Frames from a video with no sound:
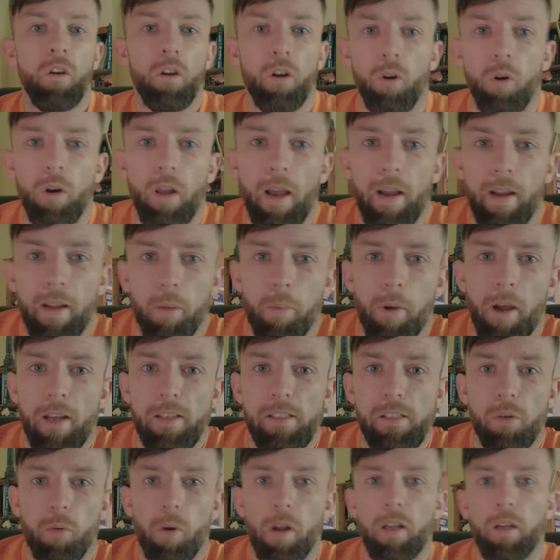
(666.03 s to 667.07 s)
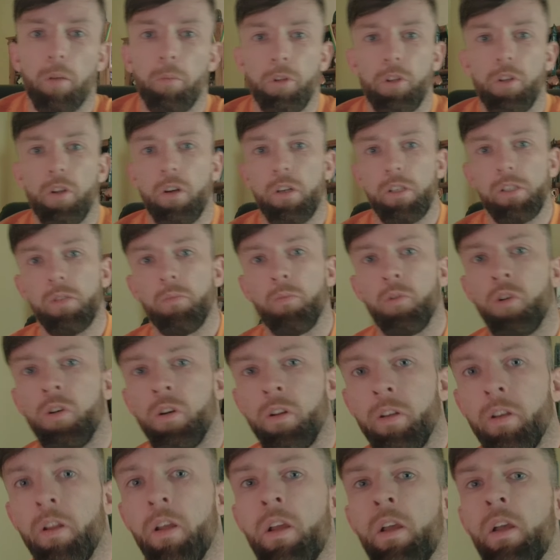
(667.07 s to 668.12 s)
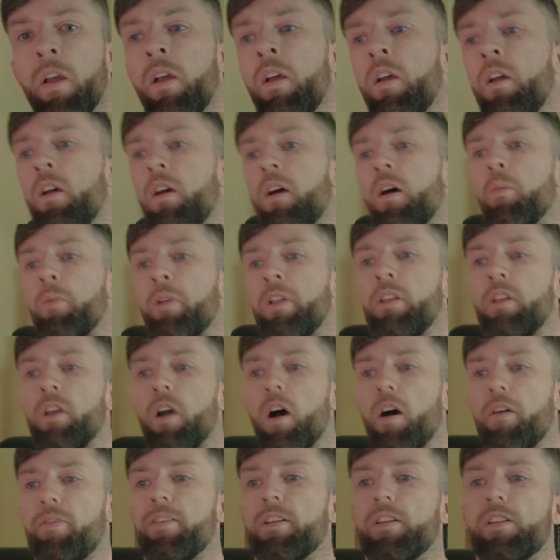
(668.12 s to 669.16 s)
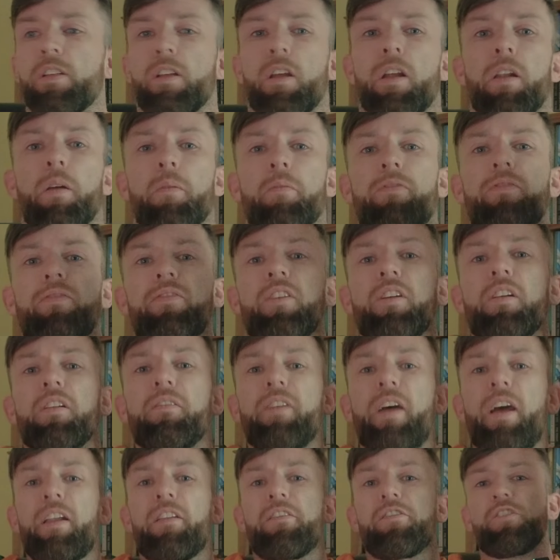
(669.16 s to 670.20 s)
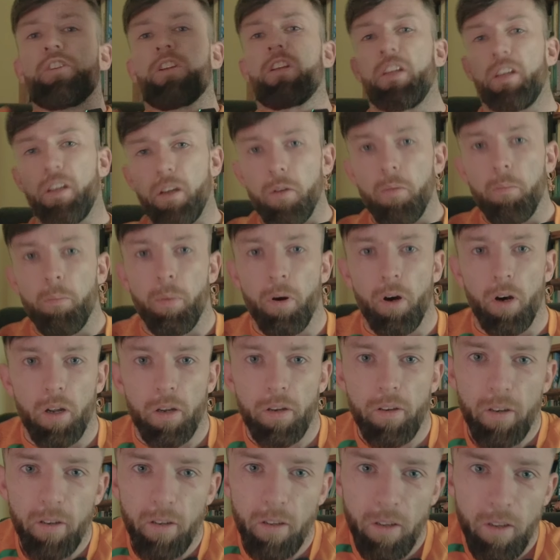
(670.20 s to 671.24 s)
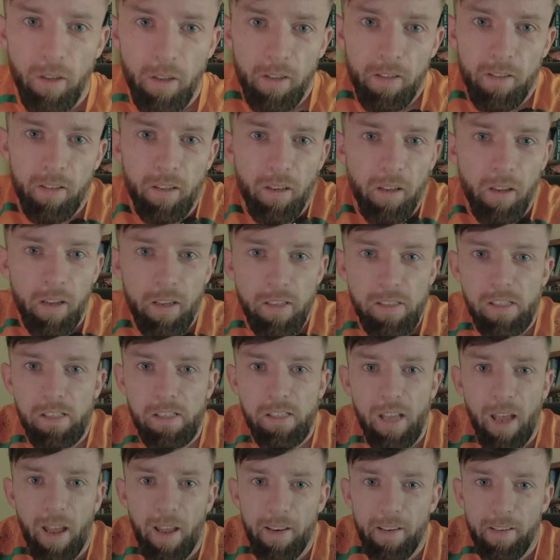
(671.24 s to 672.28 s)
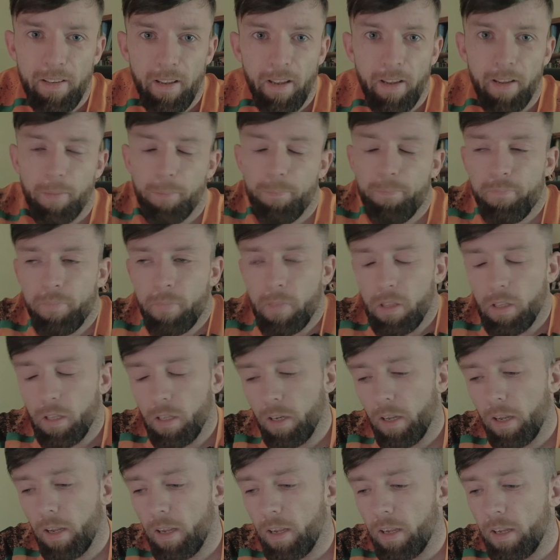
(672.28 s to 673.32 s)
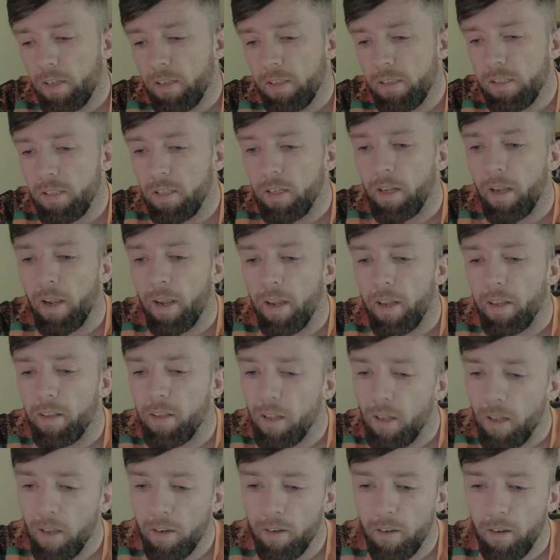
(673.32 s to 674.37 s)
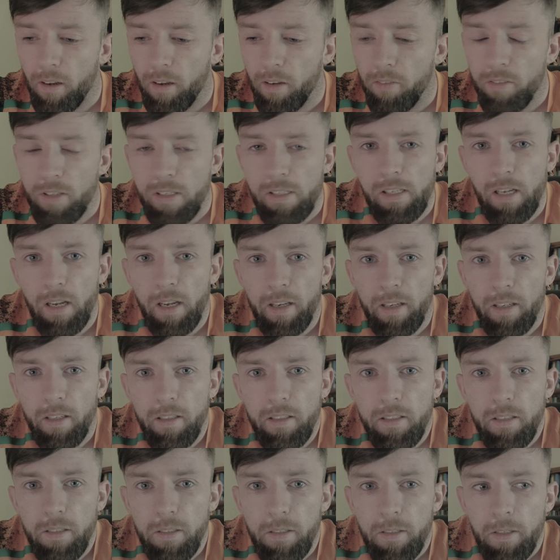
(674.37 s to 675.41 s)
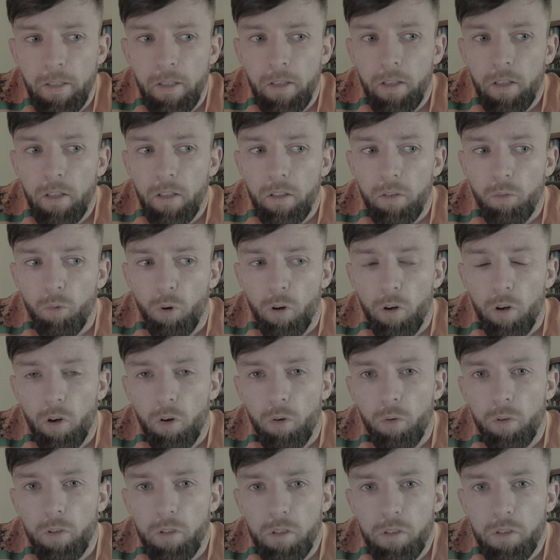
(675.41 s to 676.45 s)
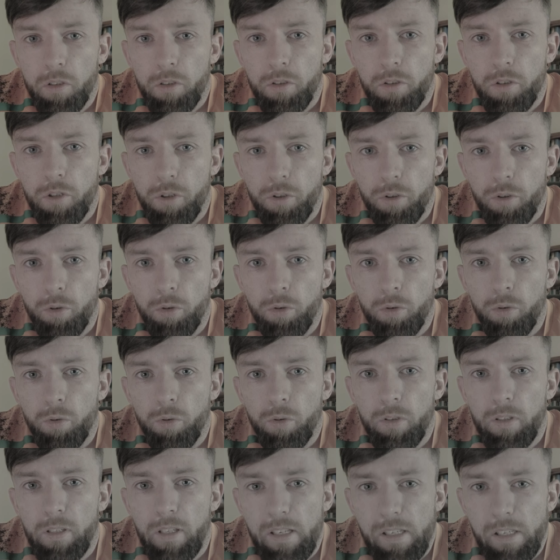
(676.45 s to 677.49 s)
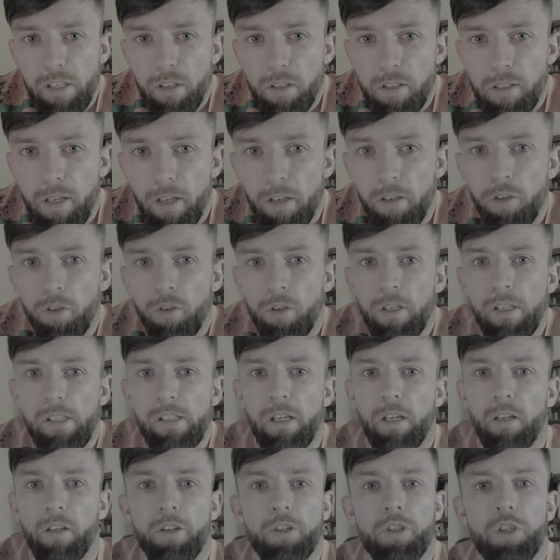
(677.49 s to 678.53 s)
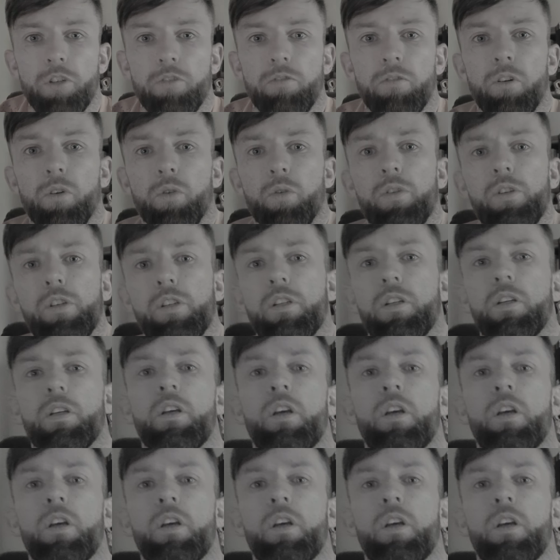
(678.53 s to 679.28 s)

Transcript: Hola, pasa. Welcome to Thursday morning. I'm in the office and I'm full of energy, but today is a sad day. Today is the day that I've decided we're going to discontinue the signature roast.